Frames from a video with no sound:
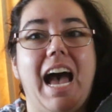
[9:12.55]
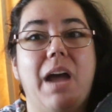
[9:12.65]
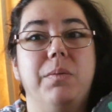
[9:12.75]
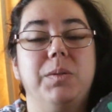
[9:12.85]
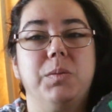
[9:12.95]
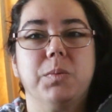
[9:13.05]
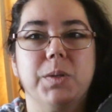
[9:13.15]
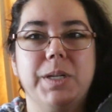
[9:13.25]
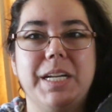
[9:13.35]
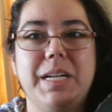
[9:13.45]
I was
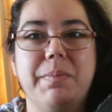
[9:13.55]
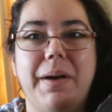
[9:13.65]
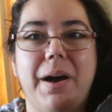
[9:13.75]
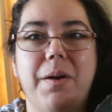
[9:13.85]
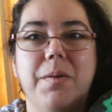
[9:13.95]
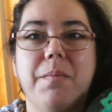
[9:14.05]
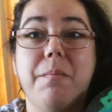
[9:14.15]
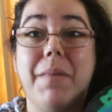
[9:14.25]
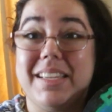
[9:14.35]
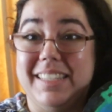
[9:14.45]
worried about
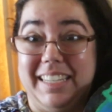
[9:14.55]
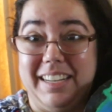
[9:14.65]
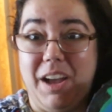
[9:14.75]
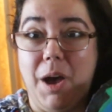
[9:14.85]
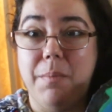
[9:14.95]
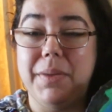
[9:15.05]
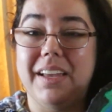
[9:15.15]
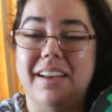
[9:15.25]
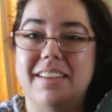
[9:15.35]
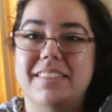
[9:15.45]
messing it up,
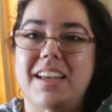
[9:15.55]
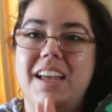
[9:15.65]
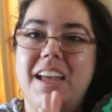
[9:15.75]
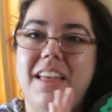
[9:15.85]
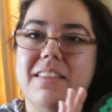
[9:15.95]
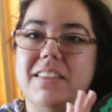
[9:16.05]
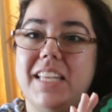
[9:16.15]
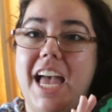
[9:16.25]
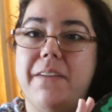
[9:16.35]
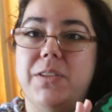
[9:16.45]
because this
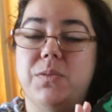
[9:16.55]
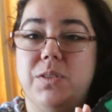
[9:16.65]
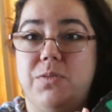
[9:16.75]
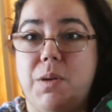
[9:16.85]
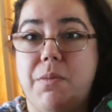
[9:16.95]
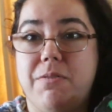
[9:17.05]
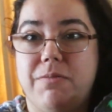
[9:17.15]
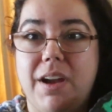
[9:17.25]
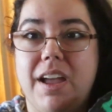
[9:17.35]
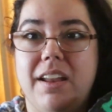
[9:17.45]
canvas was from a
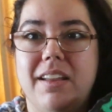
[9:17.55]
friend.